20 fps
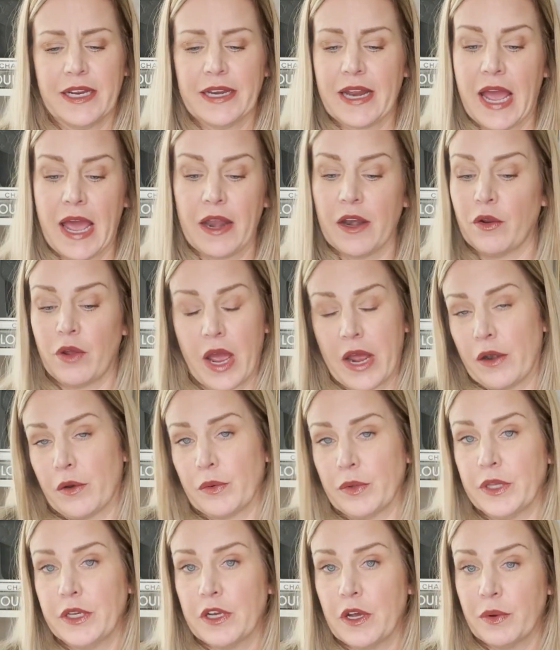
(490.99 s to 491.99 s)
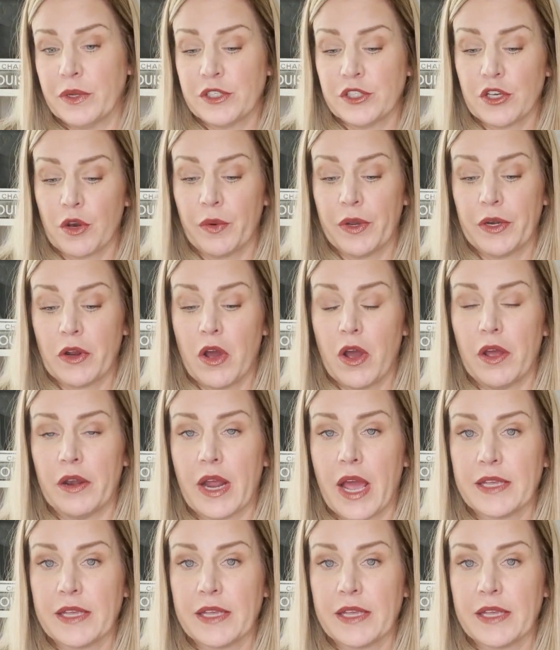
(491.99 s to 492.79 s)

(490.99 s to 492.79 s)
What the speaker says: And I don't really know what's going on.